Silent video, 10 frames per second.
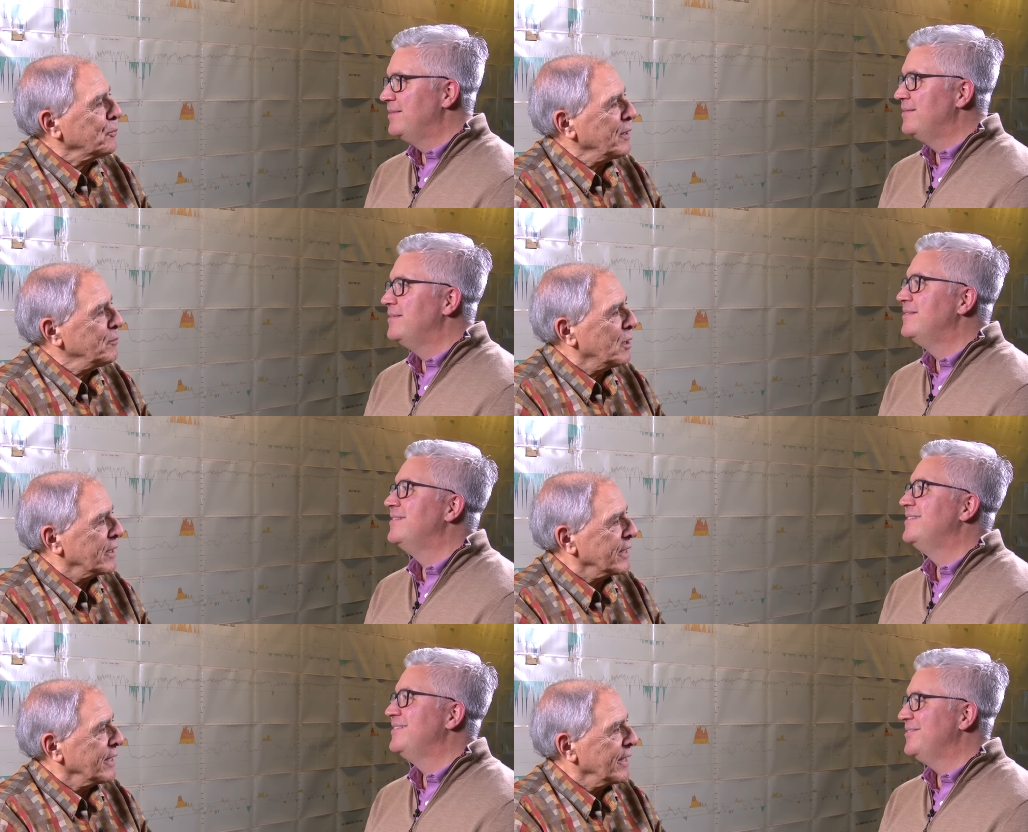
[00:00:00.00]

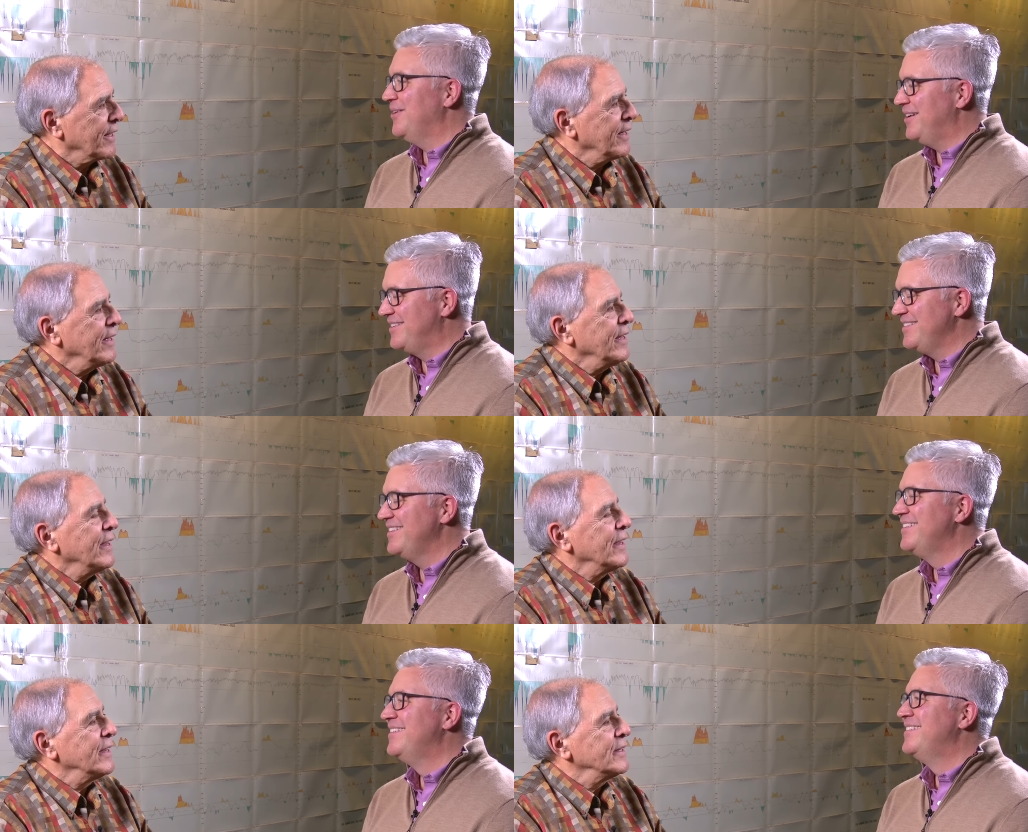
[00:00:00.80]
Speaker 1: Peabody
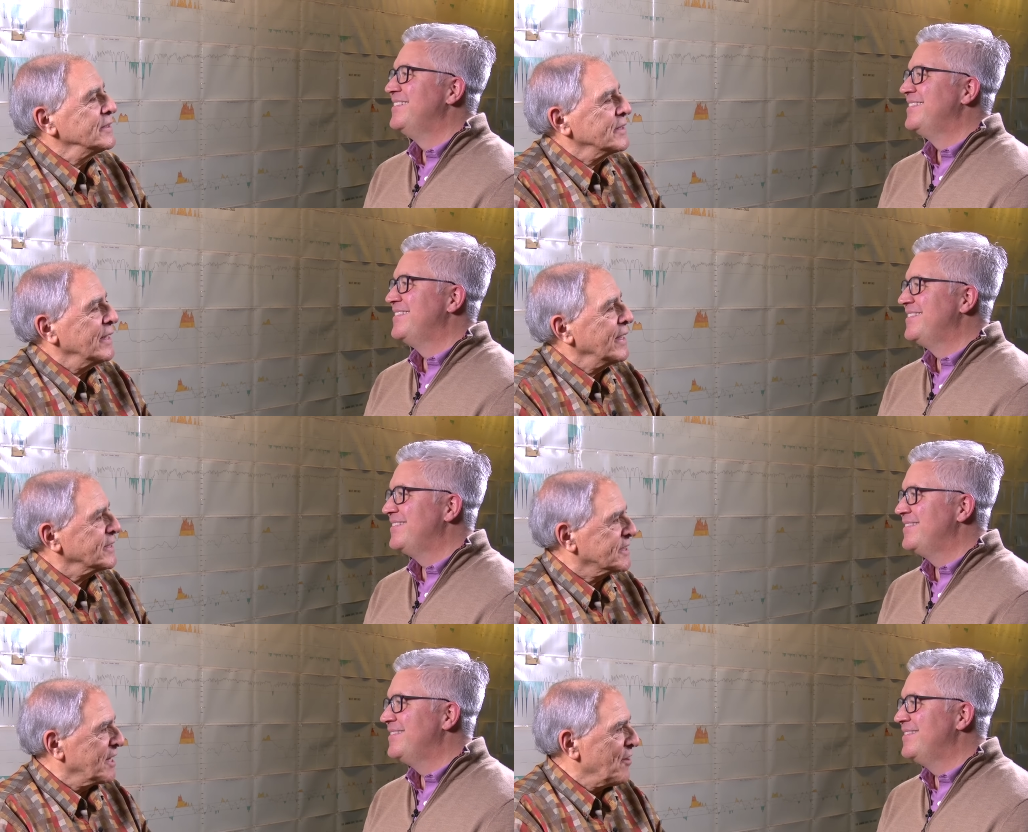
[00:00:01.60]
and uh,
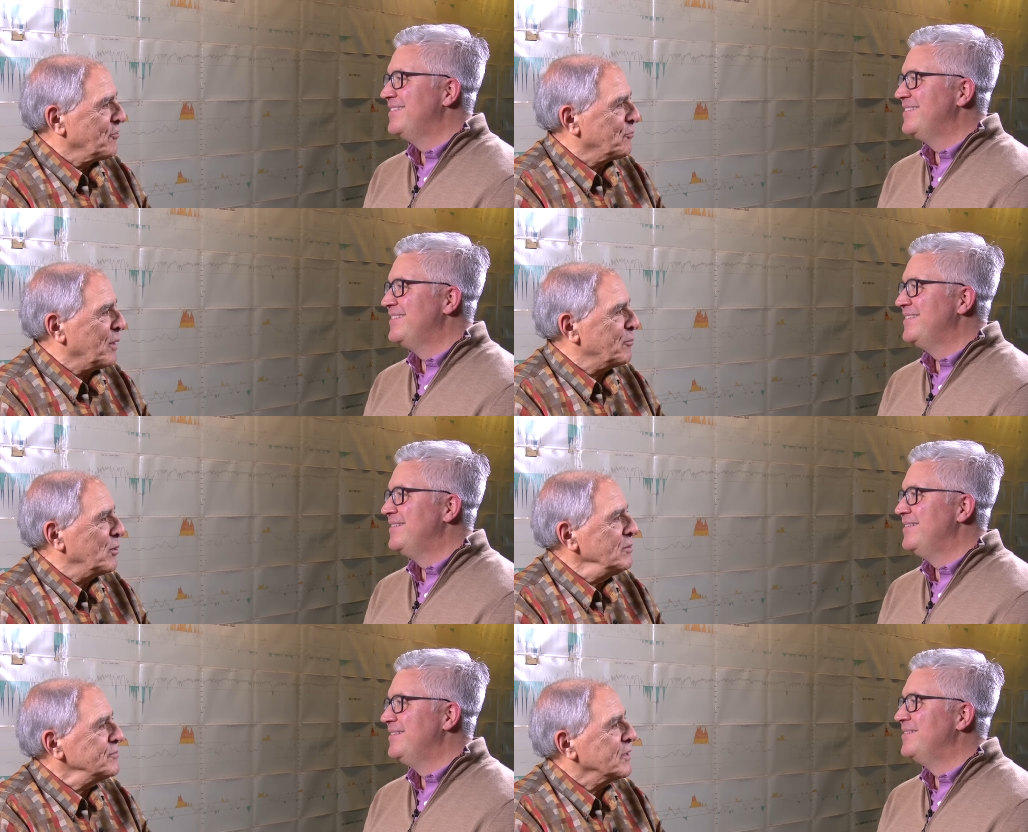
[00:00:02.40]
had a staff of
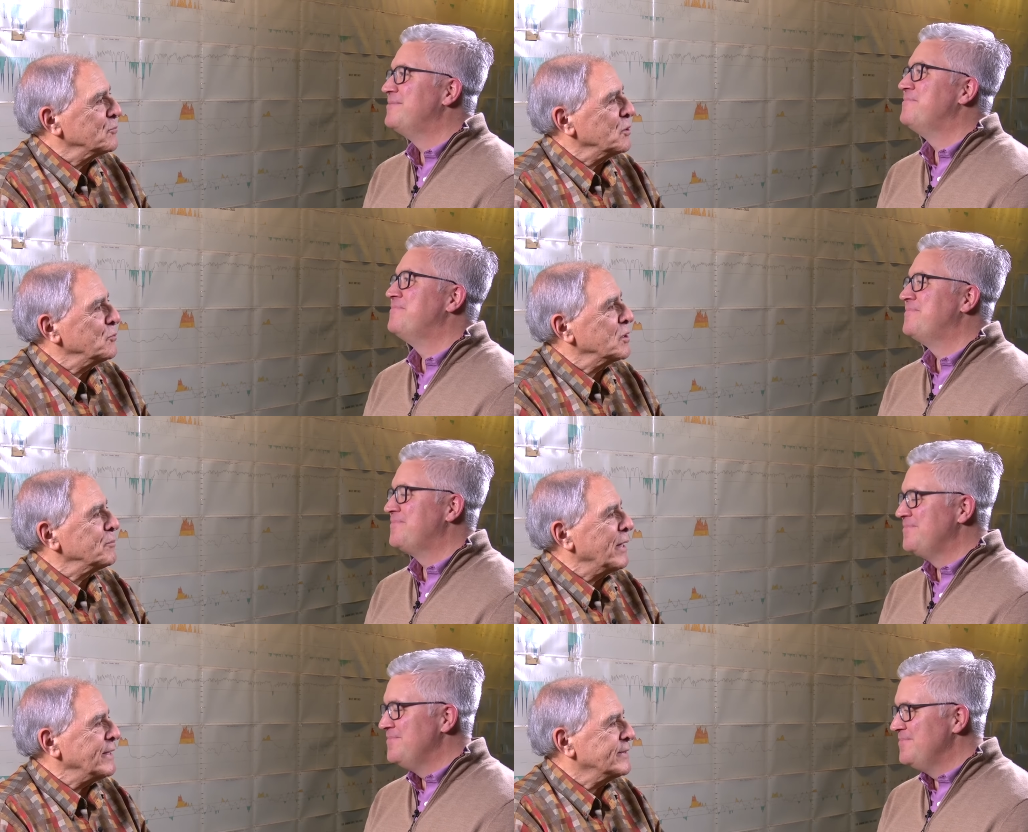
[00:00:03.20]
people that we
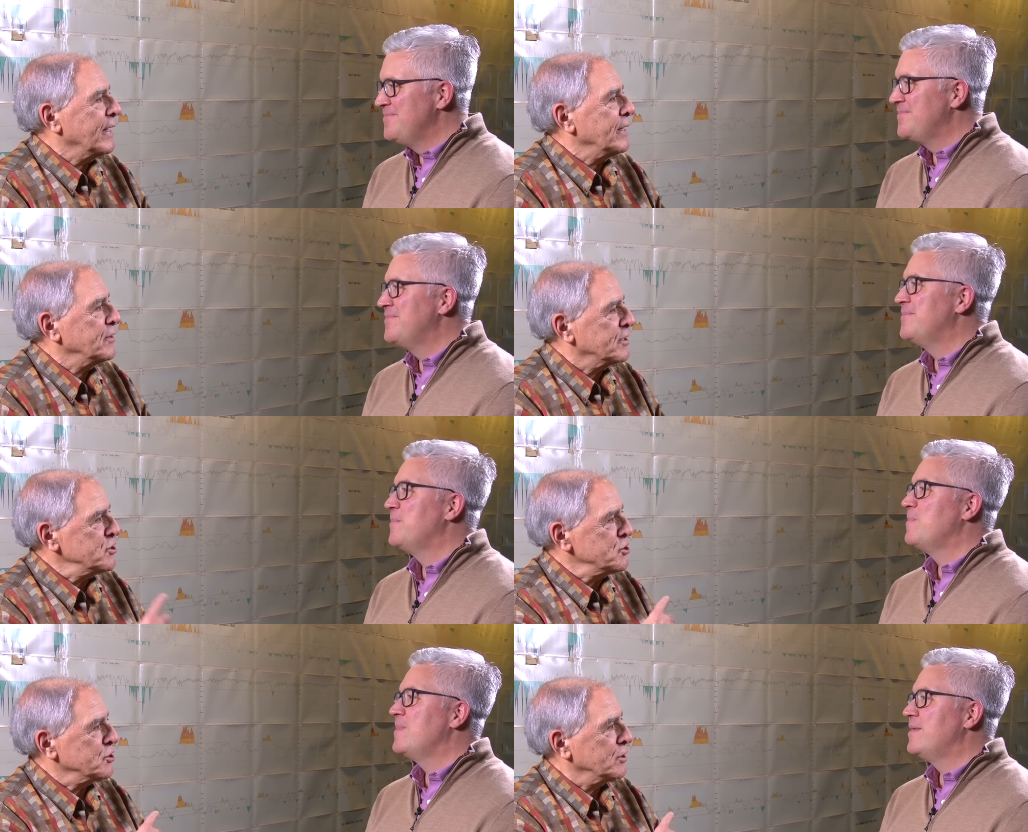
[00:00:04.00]
would maintain
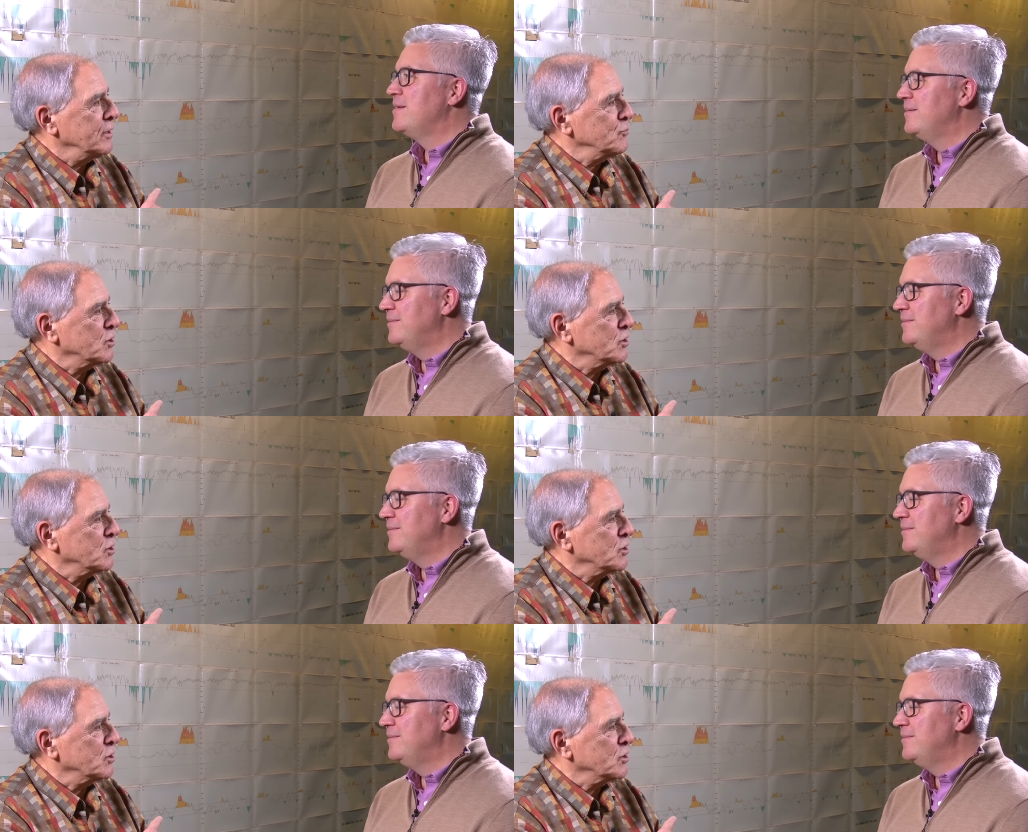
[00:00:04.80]
this chart,